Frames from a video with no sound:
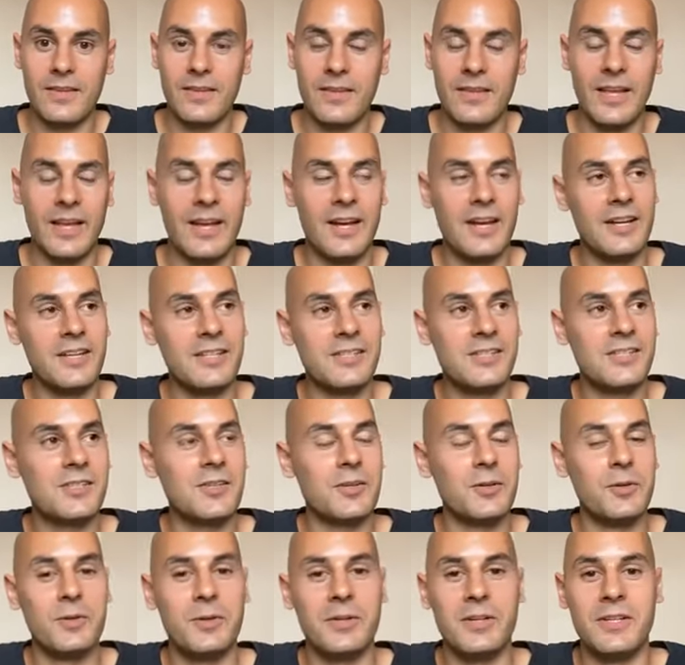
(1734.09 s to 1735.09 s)
it's
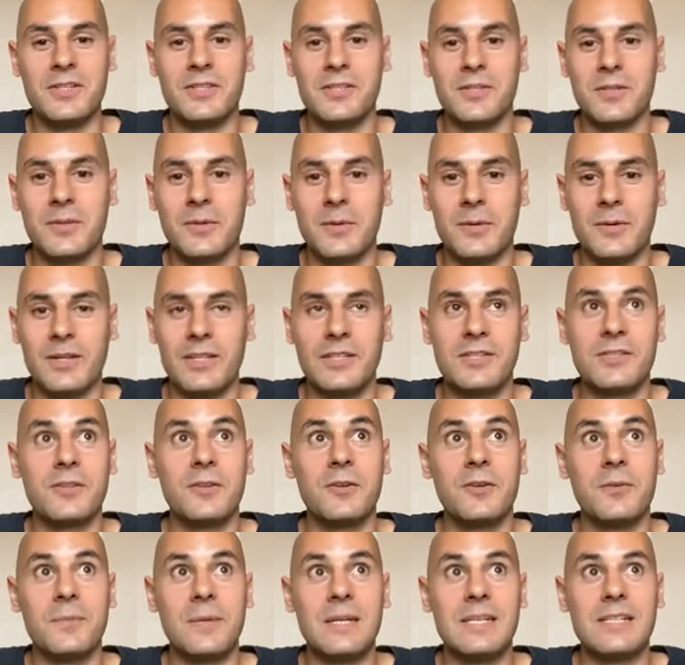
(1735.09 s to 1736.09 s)

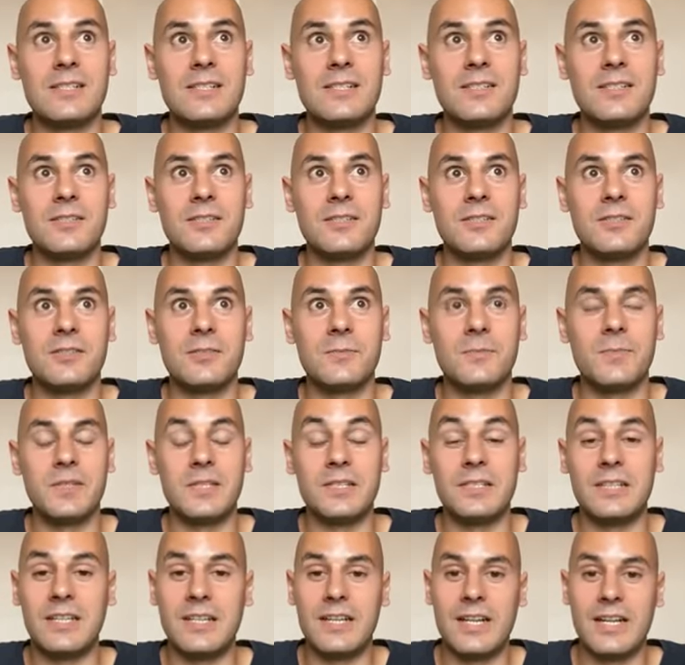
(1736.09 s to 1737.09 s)
so amazing to just
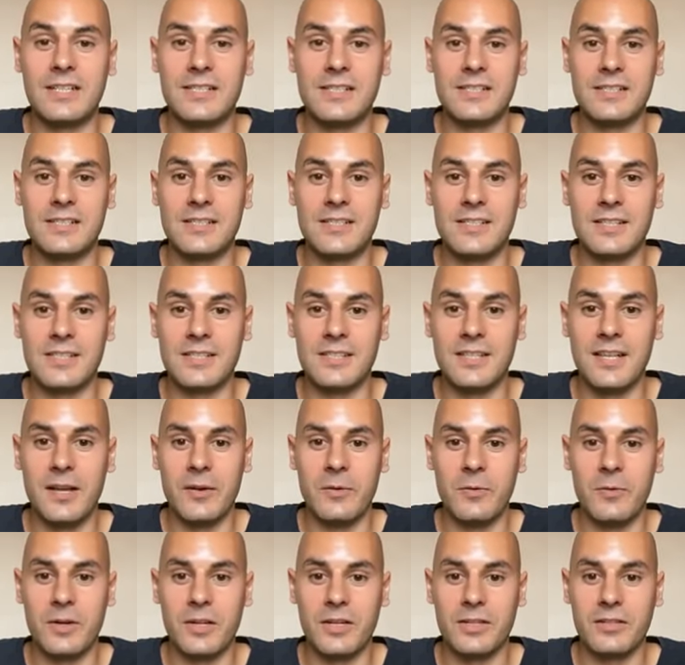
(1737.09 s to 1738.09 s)
be connected to this
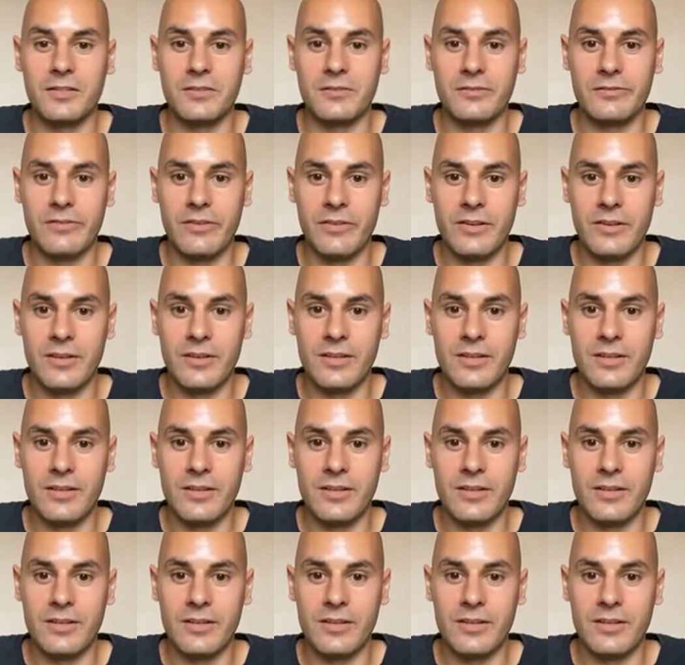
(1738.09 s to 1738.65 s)
network of